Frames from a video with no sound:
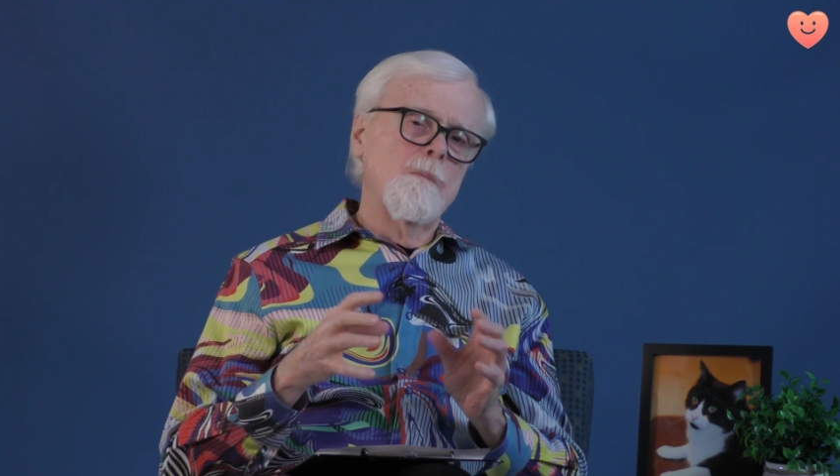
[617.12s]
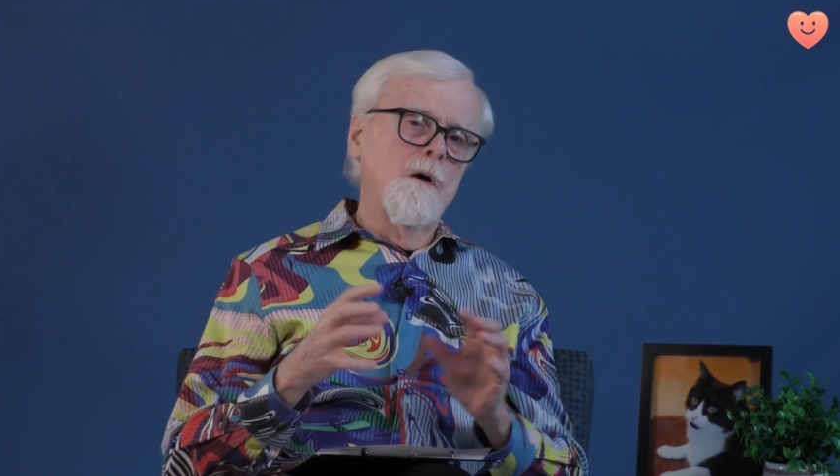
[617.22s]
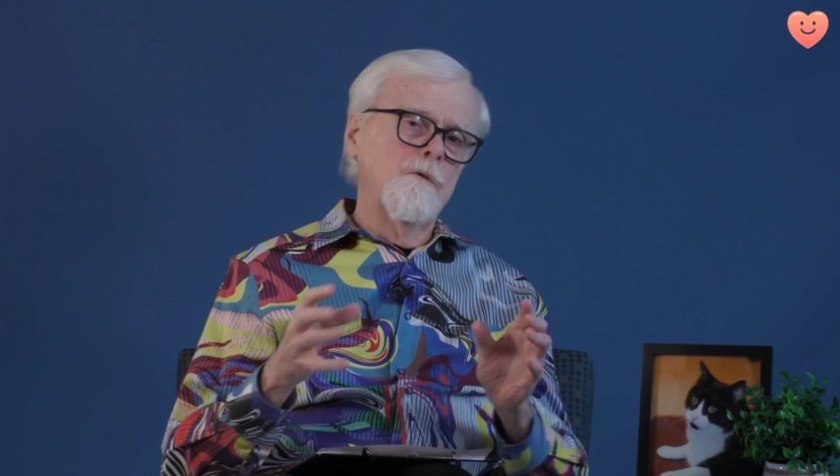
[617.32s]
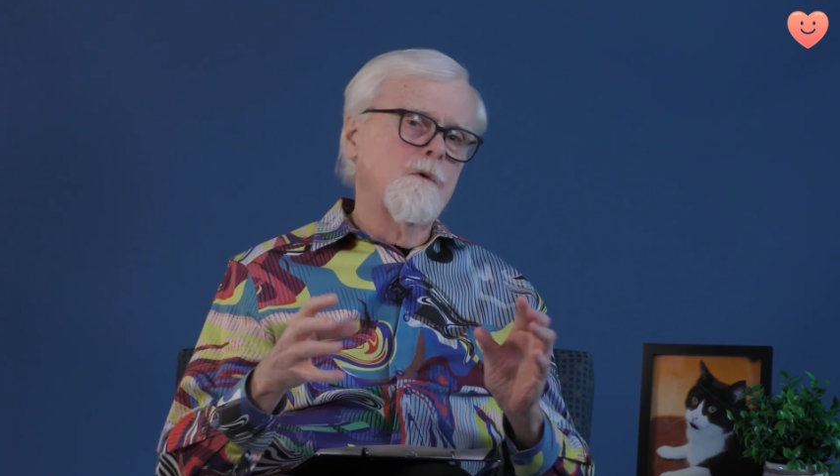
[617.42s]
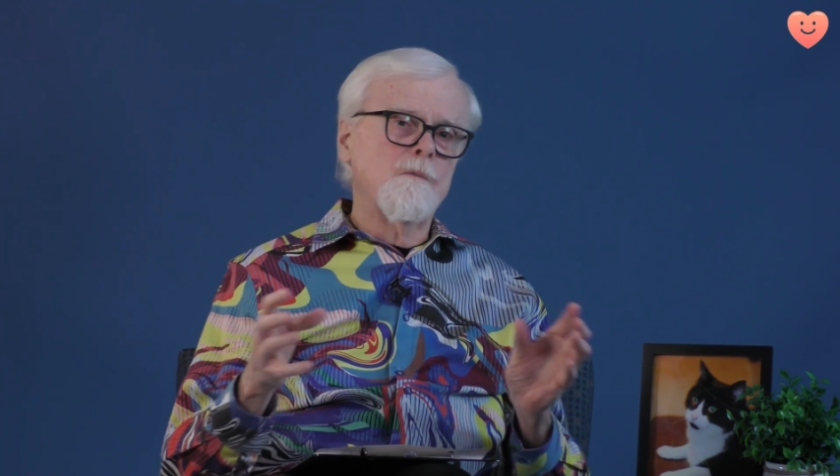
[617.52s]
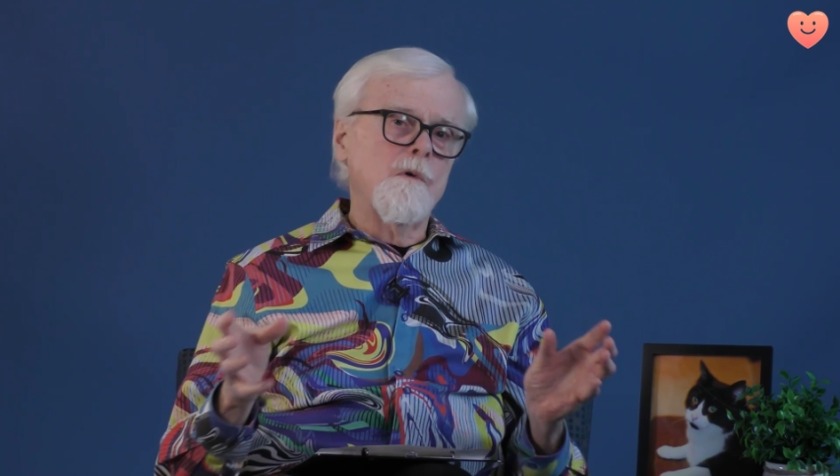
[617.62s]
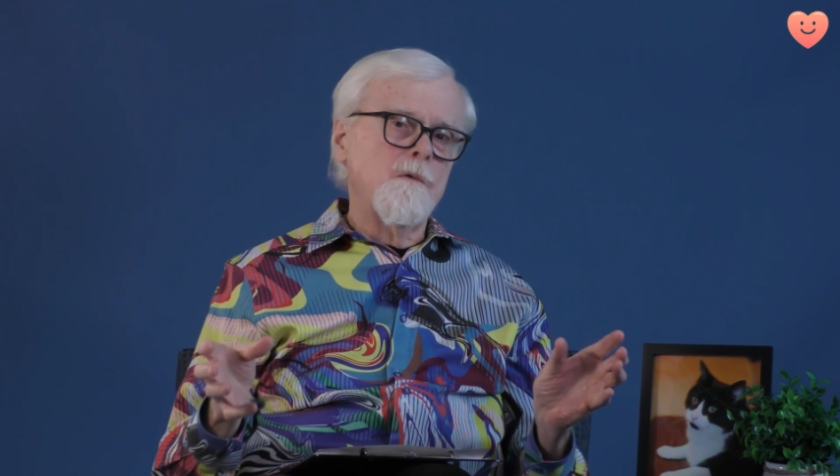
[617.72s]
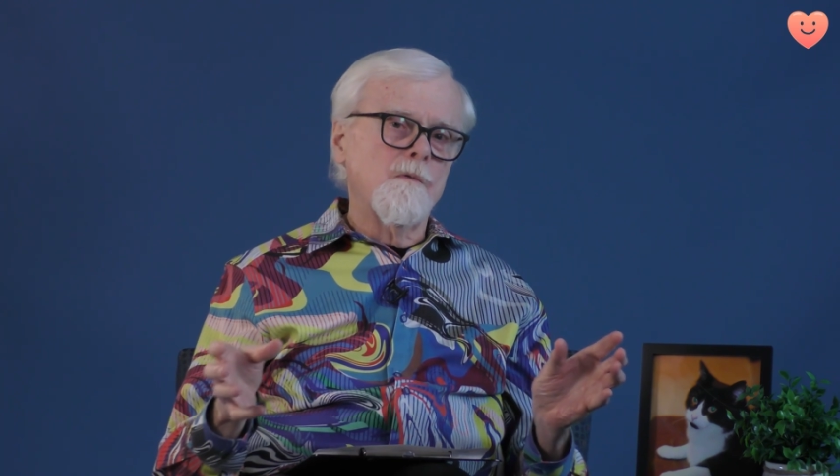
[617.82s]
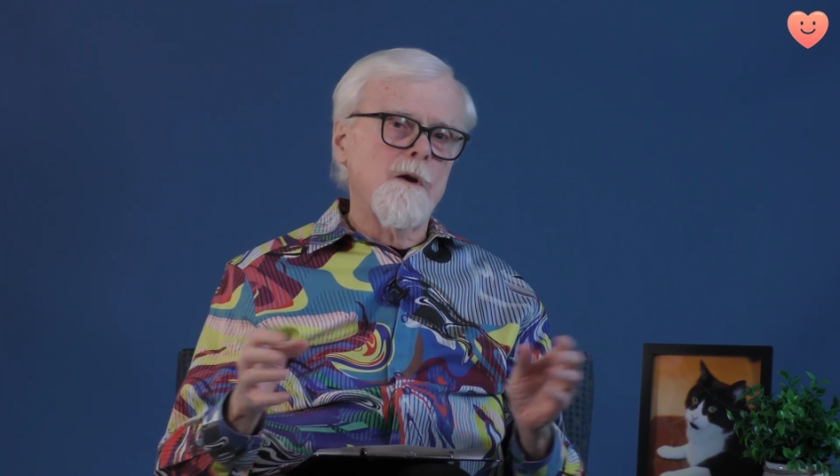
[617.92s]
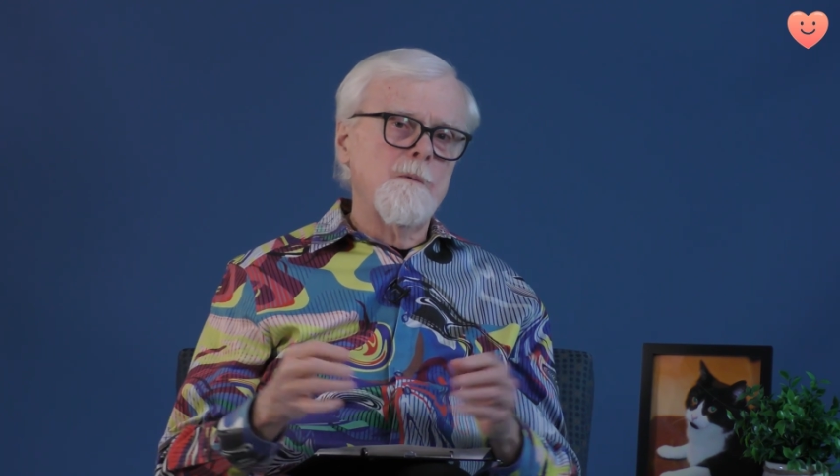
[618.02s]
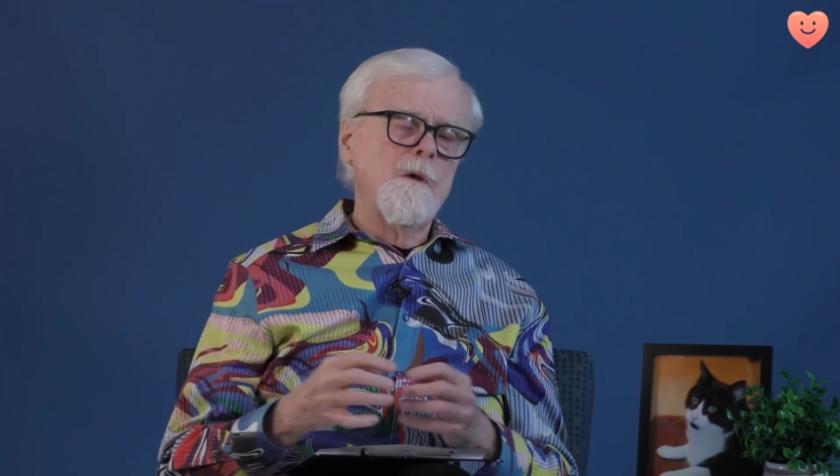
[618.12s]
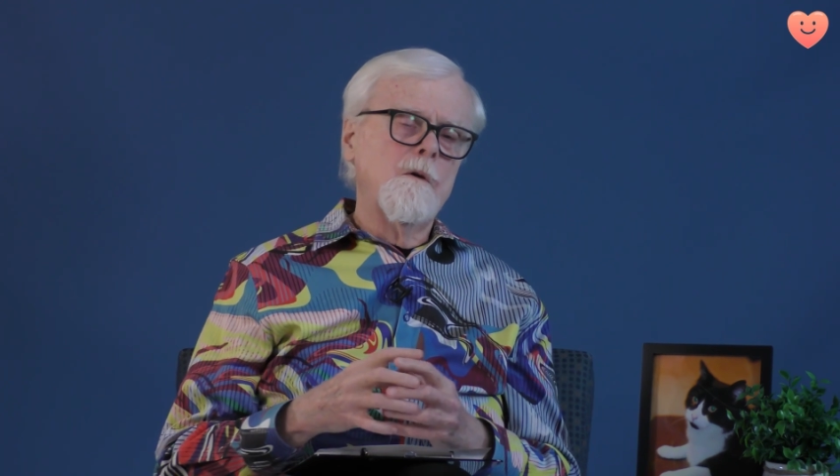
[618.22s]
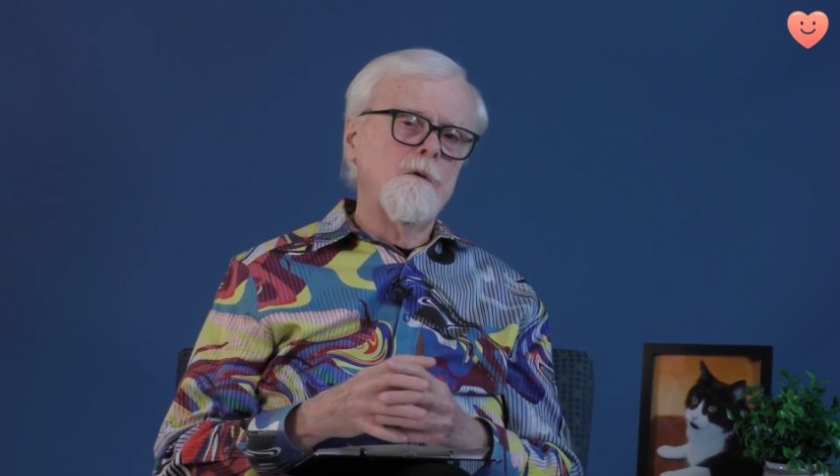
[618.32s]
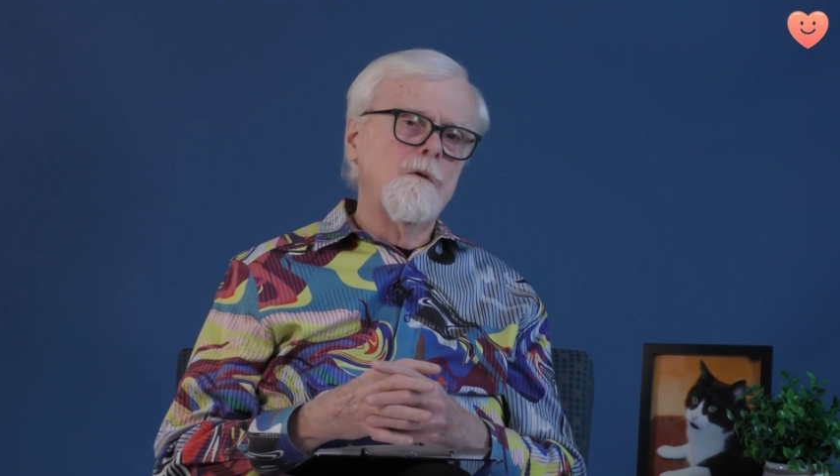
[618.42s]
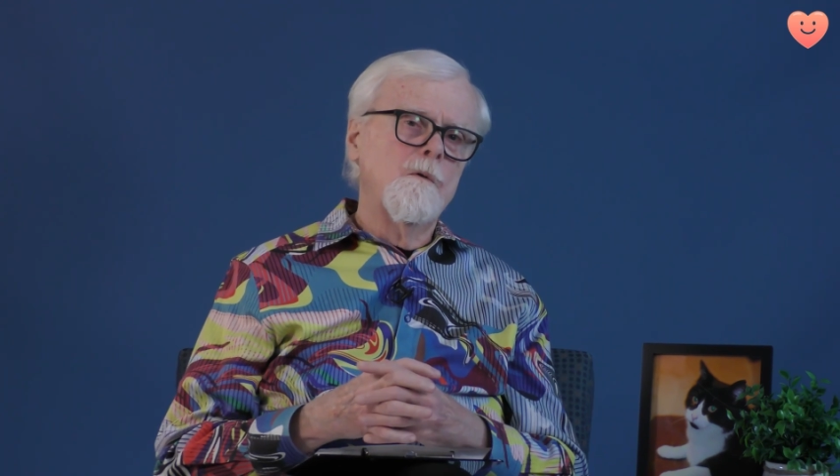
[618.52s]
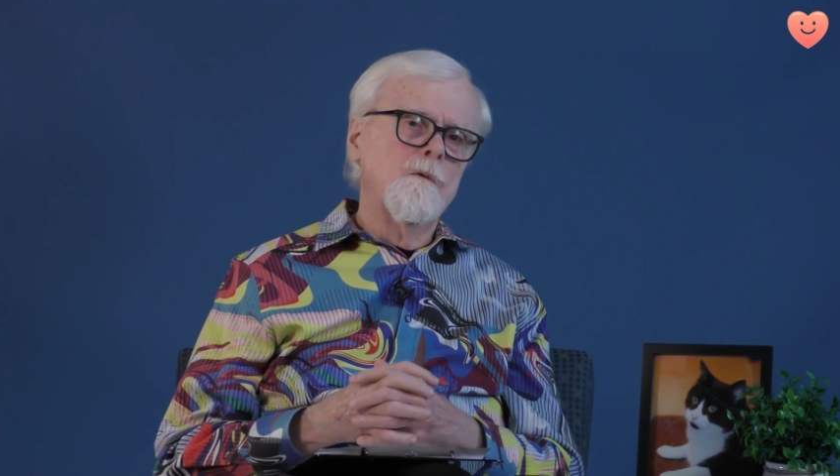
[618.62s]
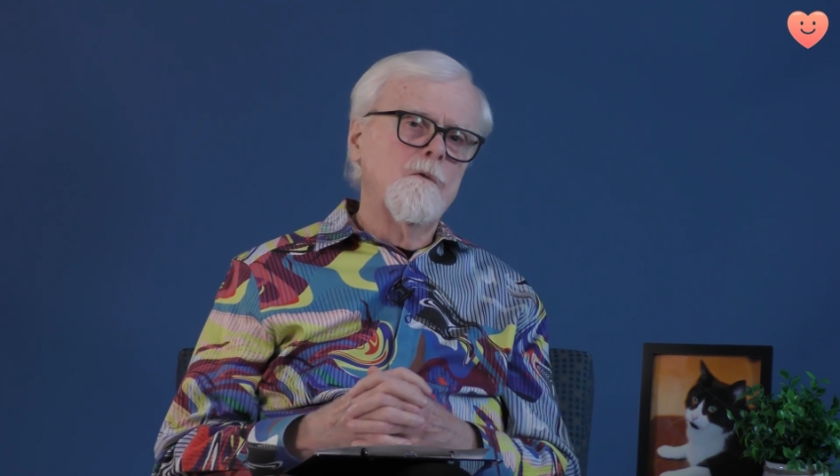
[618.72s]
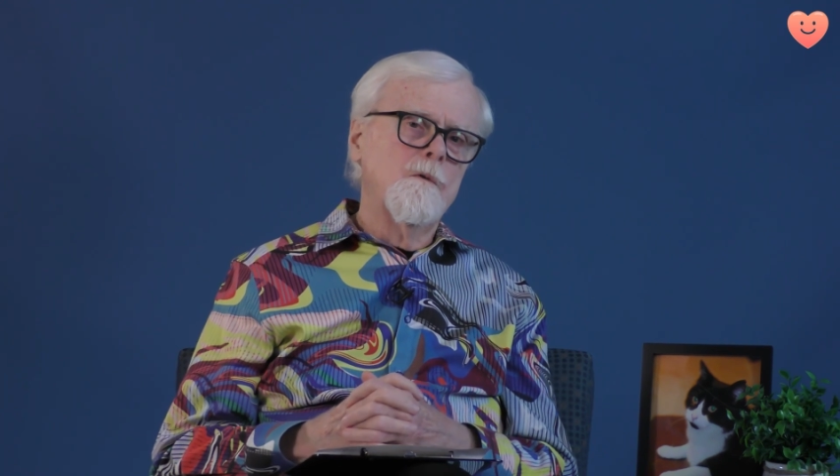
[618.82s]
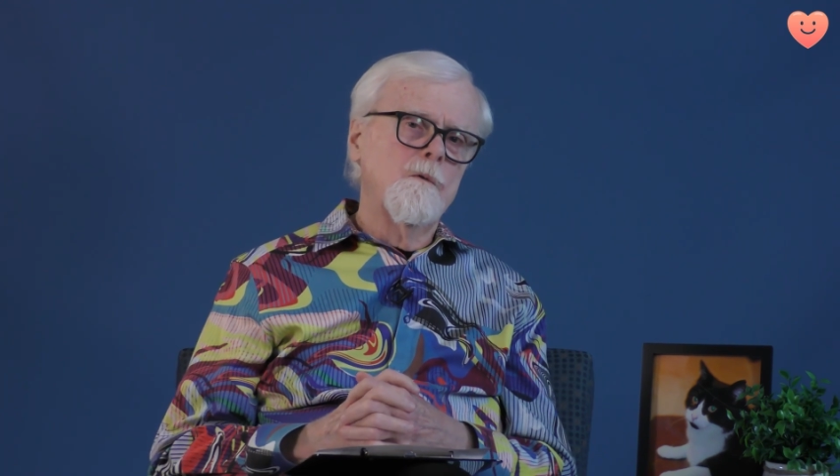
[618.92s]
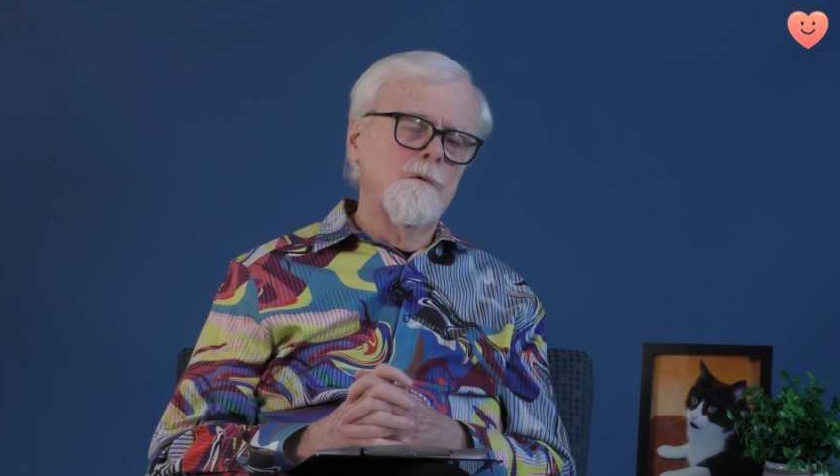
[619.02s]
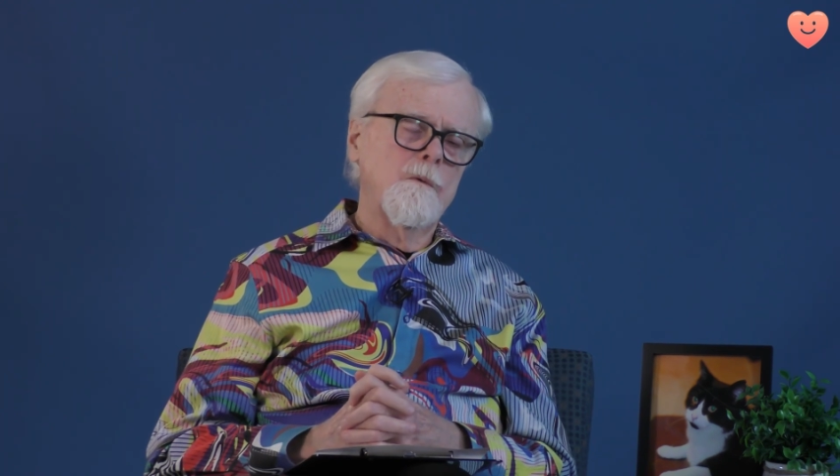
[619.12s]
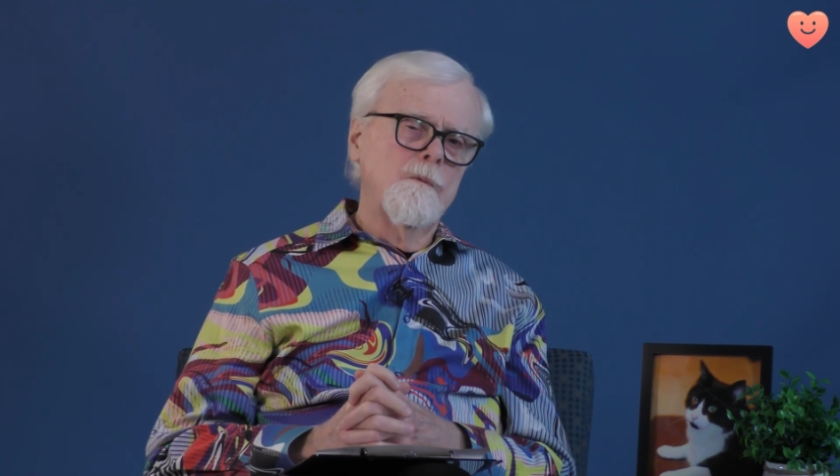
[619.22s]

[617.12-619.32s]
positive reframing to